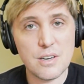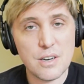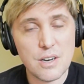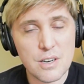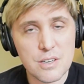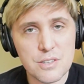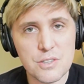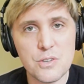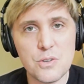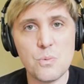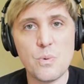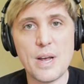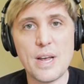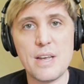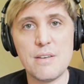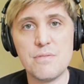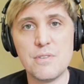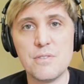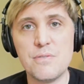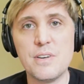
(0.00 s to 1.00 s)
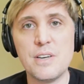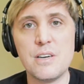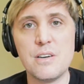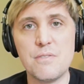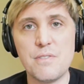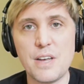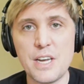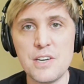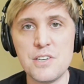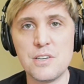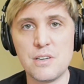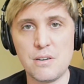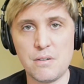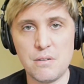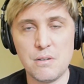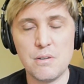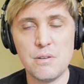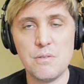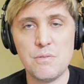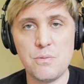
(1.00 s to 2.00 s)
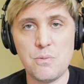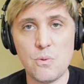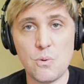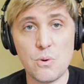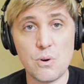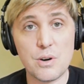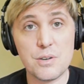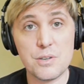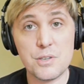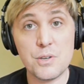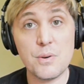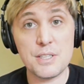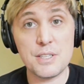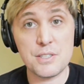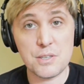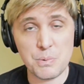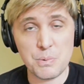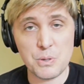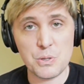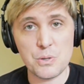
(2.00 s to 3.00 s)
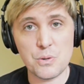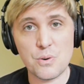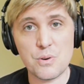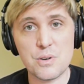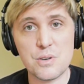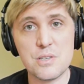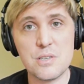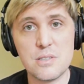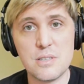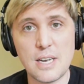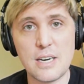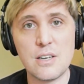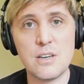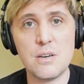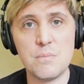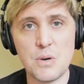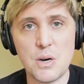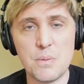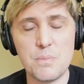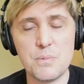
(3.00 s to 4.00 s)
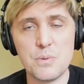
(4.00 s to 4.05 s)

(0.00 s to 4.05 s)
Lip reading: a new wave of innovation for new entrepreneurs that come up